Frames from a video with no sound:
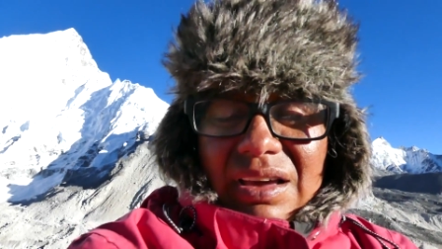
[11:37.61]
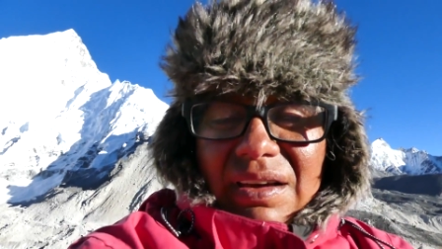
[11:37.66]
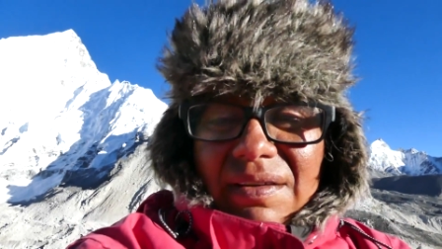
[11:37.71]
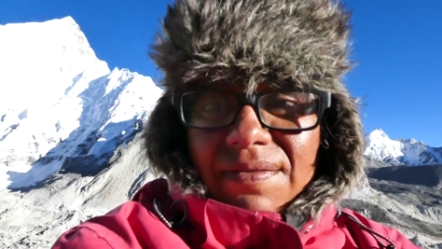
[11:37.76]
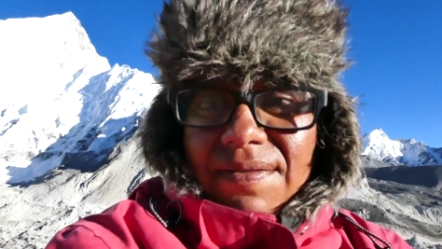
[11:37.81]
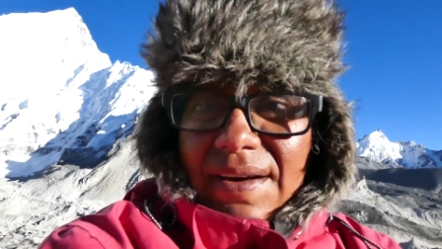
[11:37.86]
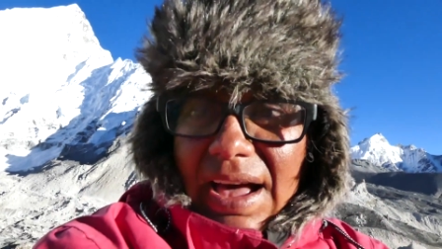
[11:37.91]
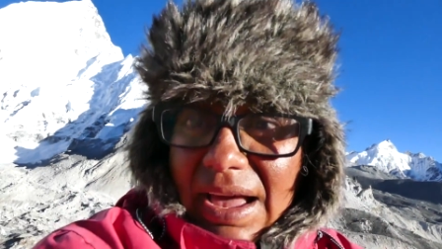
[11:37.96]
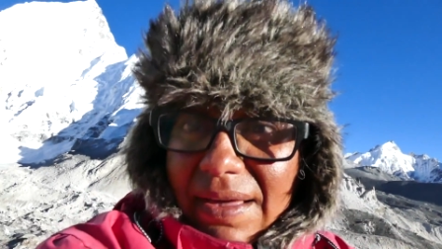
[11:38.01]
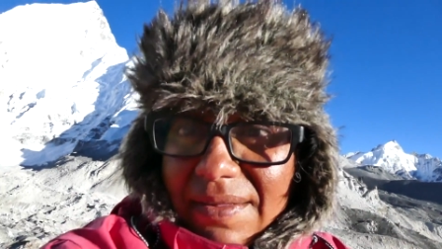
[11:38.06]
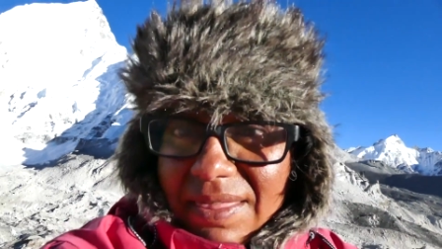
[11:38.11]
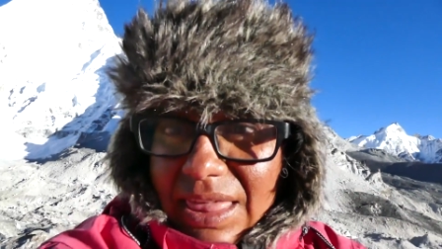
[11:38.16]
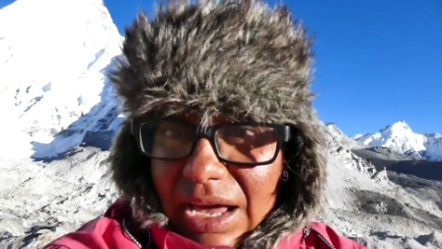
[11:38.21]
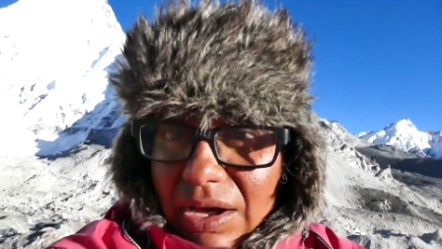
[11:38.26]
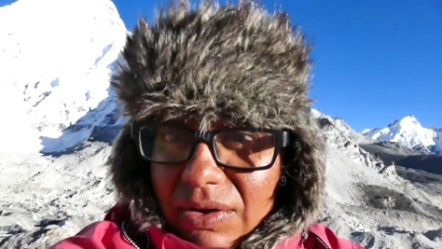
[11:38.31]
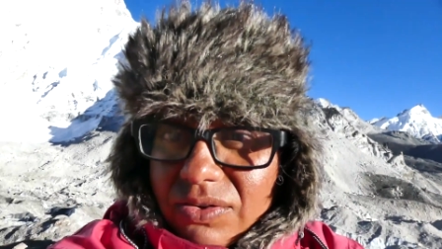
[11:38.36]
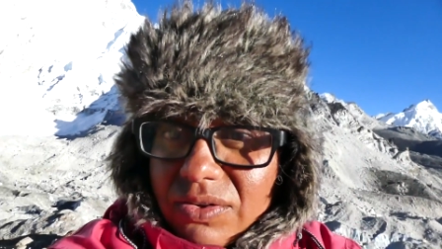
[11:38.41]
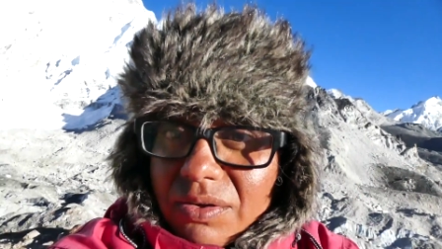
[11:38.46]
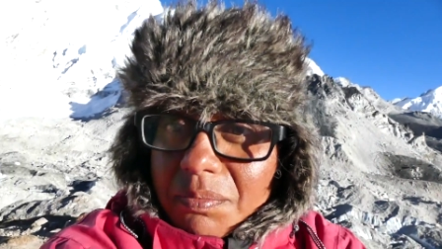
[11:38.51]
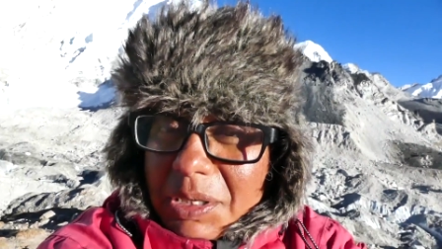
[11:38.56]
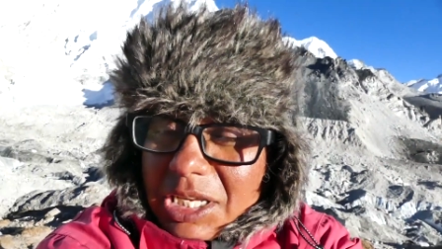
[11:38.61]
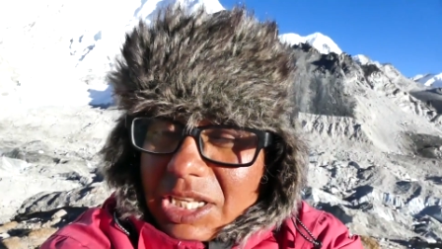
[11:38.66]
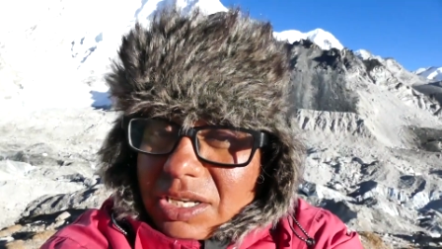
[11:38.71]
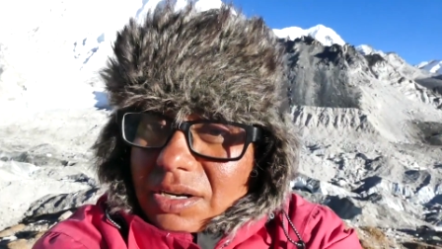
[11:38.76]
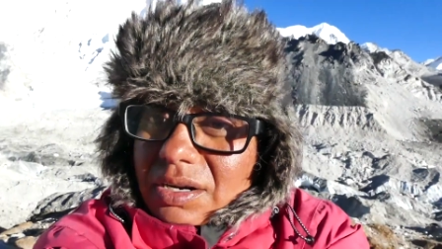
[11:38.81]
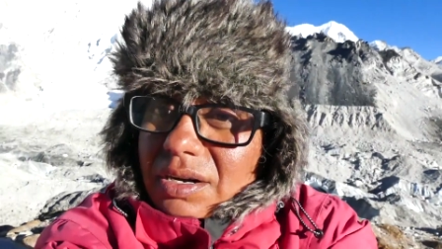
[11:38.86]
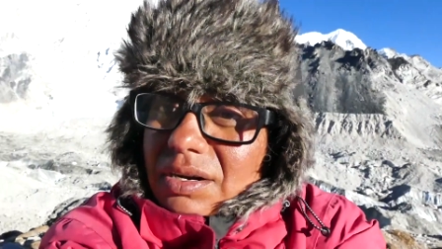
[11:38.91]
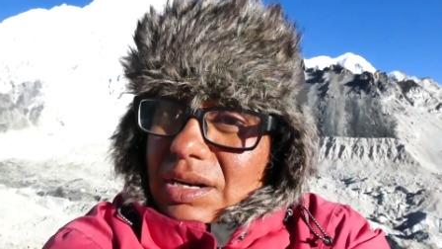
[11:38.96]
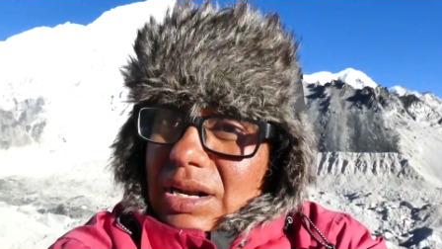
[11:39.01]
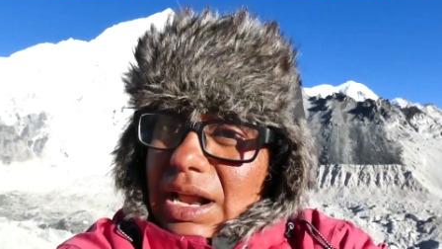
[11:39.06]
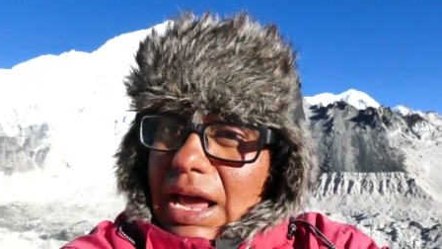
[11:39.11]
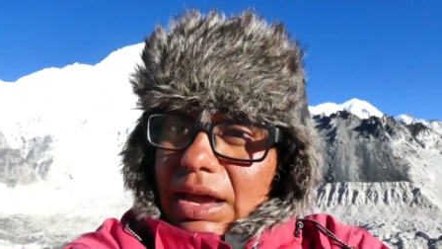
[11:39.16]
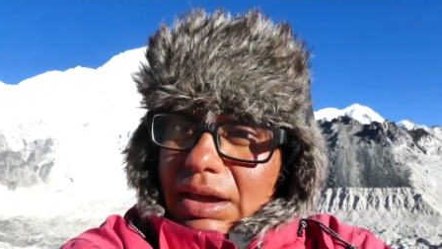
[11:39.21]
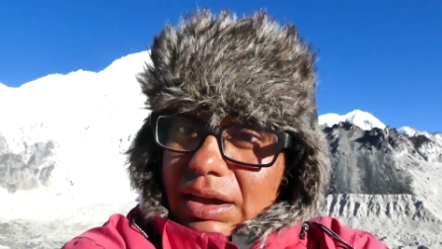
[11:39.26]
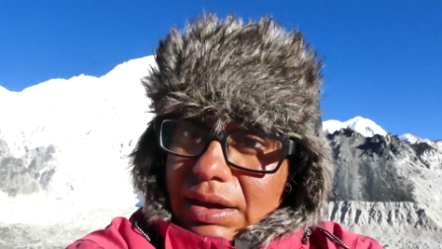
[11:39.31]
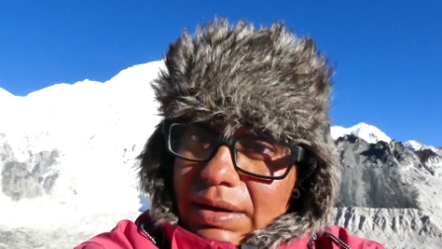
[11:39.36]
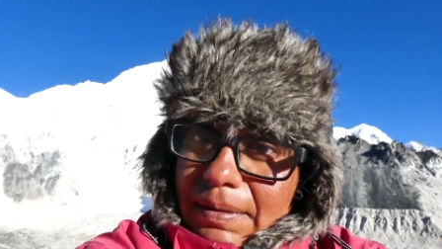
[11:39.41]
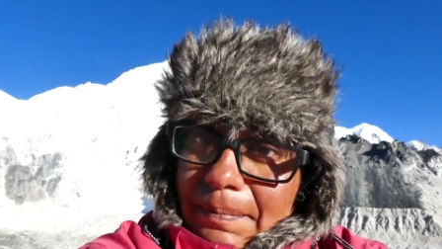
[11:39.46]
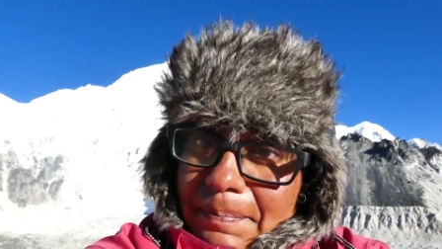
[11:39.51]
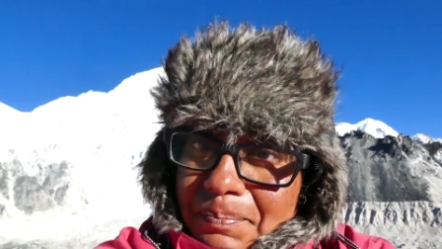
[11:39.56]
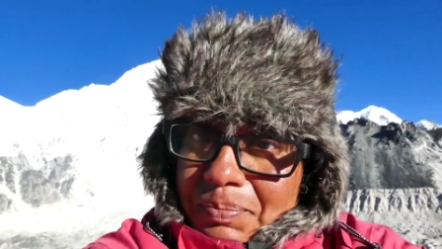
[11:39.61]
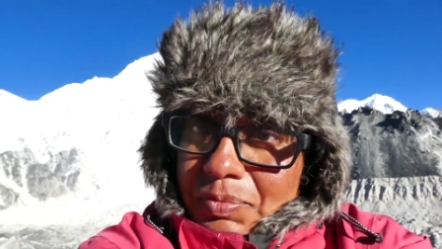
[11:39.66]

5000 meter like